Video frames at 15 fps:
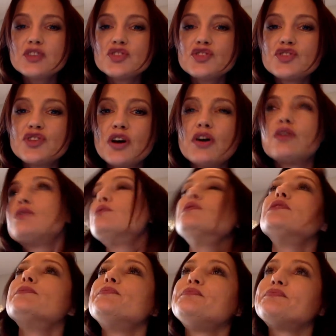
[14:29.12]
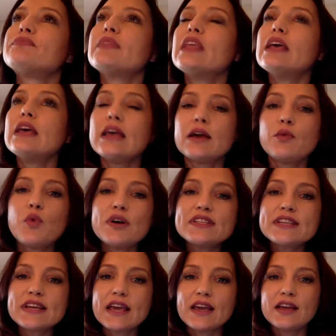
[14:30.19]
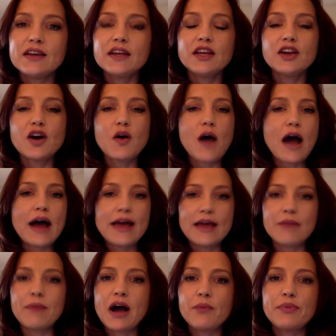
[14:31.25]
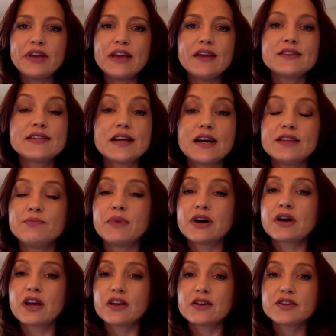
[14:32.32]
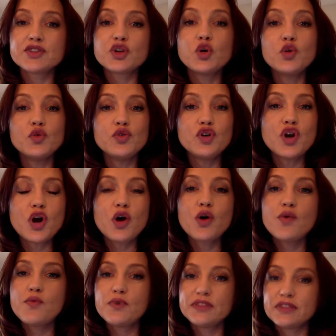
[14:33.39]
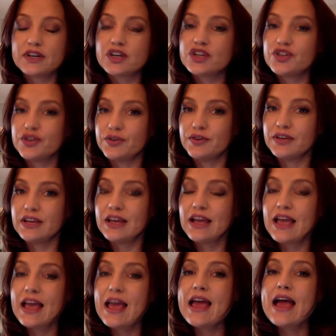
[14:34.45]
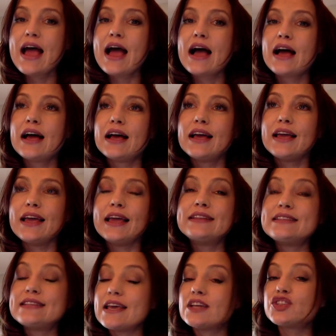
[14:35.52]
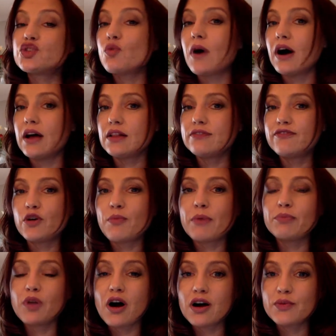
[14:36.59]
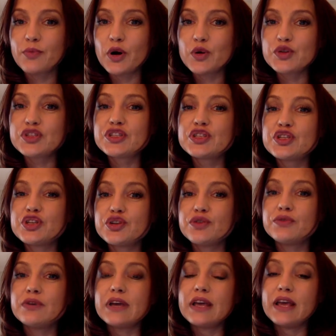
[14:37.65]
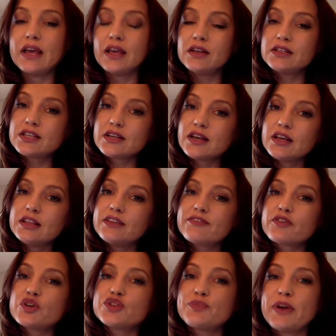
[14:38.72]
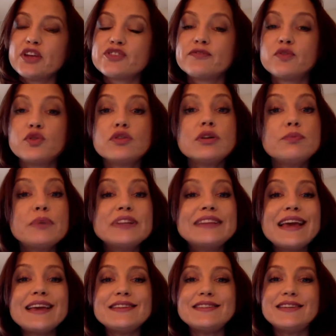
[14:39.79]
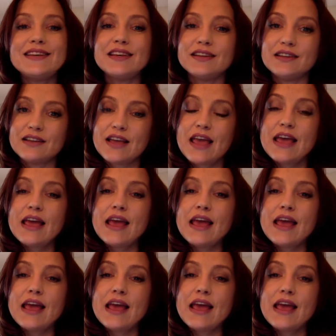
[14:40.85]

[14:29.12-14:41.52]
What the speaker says: So once again, you know, I am up against other marketers who know what they're doing. It takes a while for my blog post to hit the first page of Google, but it did.